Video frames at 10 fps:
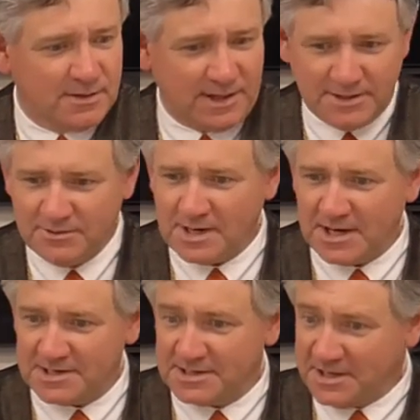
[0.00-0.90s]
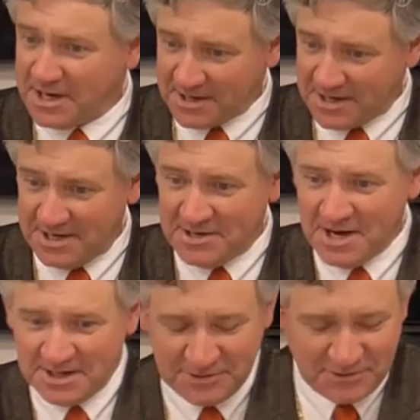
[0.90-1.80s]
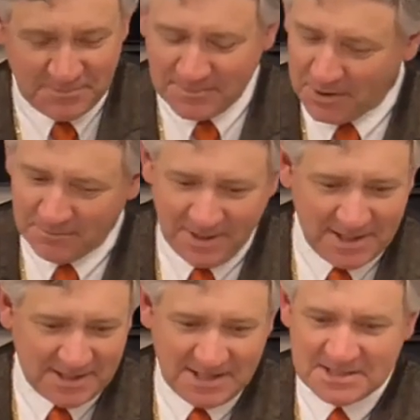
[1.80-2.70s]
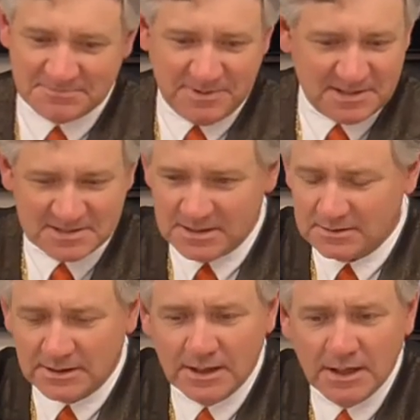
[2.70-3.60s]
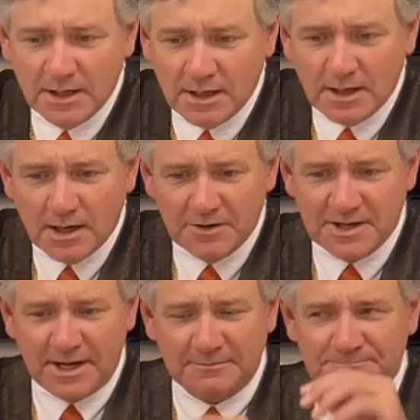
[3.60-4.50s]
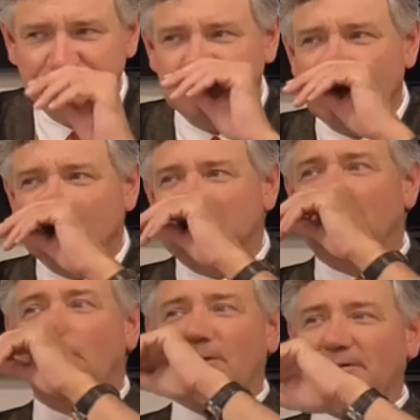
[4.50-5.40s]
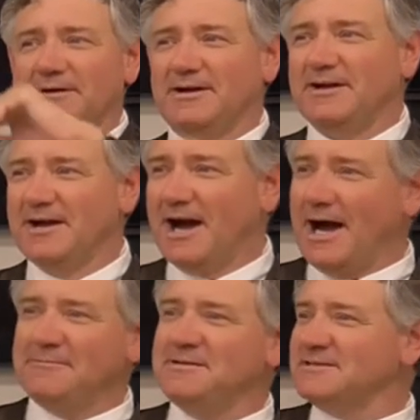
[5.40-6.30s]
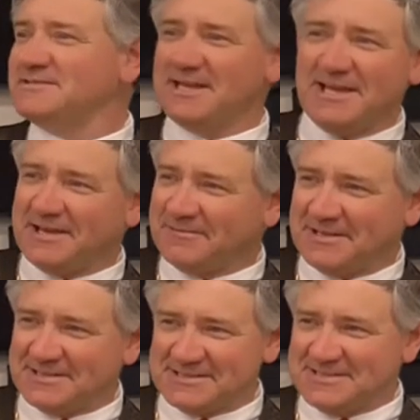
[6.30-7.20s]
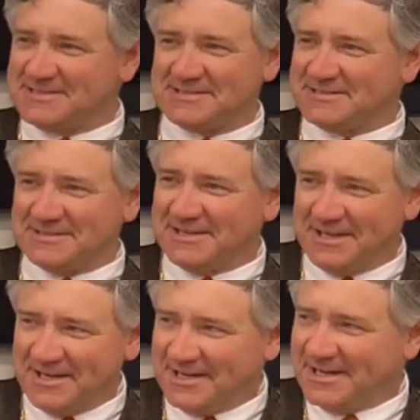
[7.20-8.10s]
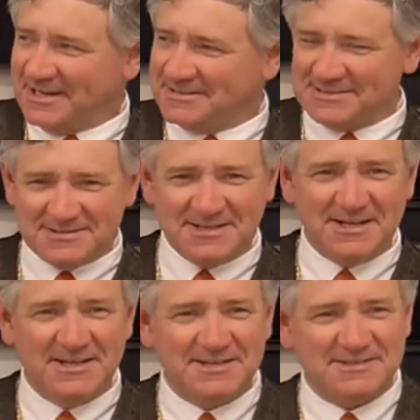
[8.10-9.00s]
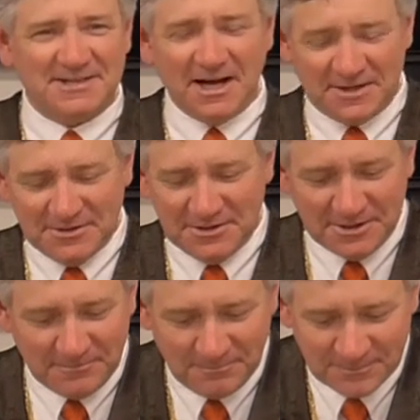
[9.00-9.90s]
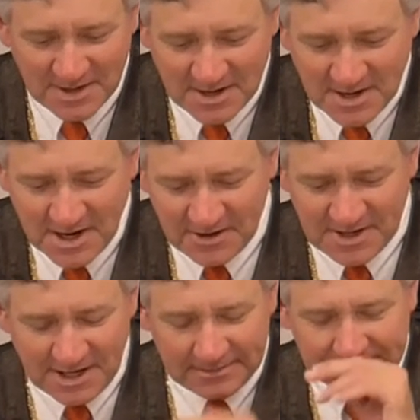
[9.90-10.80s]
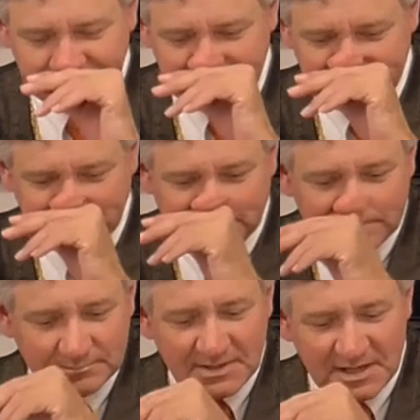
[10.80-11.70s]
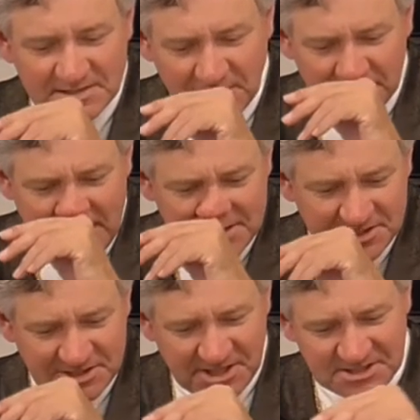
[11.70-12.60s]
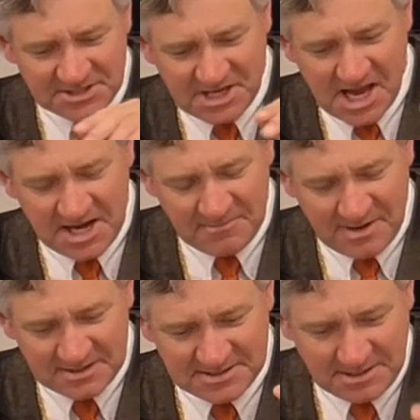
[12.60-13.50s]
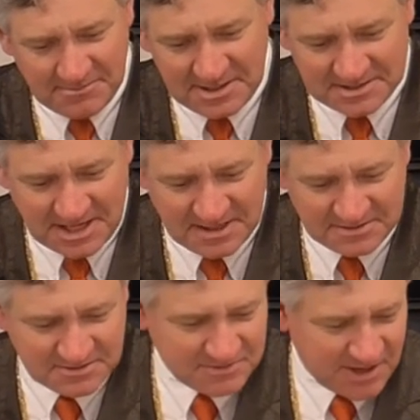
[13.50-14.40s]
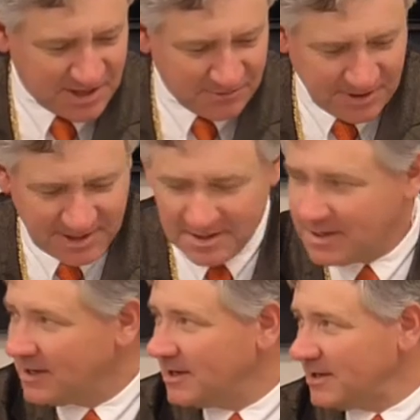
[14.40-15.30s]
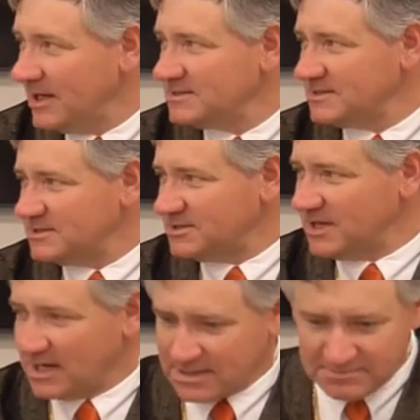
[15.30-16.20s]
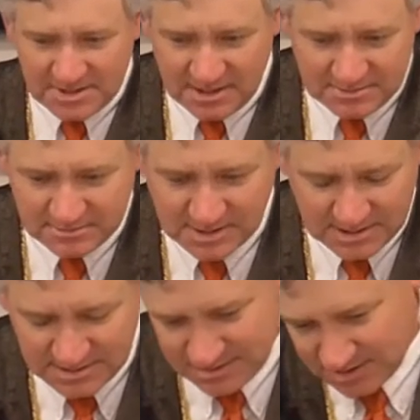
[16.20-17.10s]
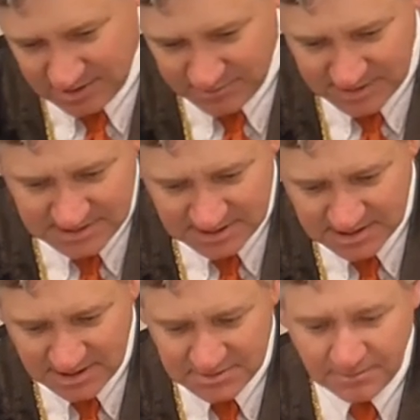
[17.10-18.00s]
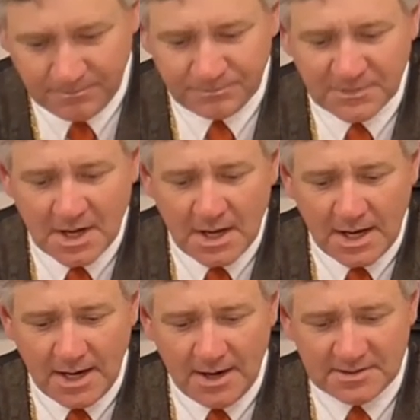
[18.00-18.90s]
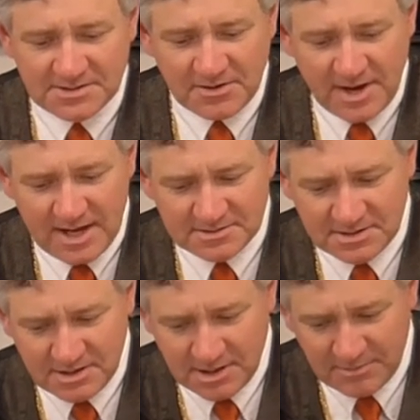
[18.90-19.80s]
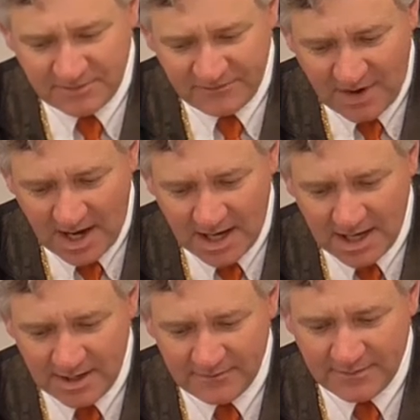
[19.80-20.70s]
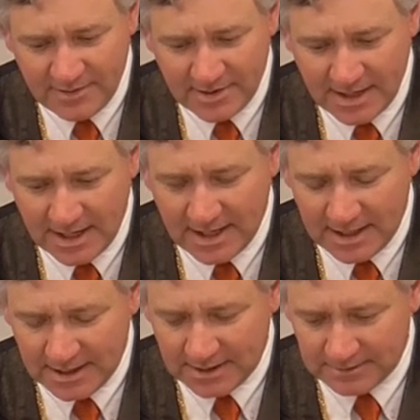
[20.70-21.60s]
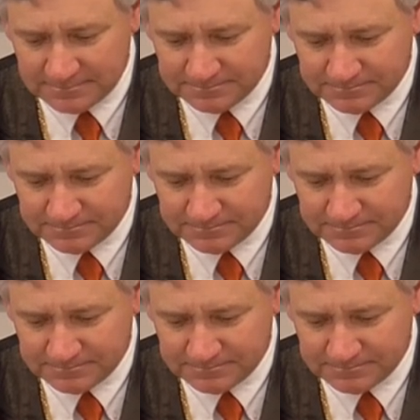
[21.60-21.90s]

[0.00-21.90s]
But you have, you have, oh man, take some penicillin. Okay. Is that your notebook? I'm just saying. Wait, why is your paper? Your paper's on mine. Sorry, I thought it was. Okay. So let's chit chat about some of these answers right quick. Yes, it's a jacked up schedule because it's on the Wednesday schedule. Uh, so your answer to number five uh,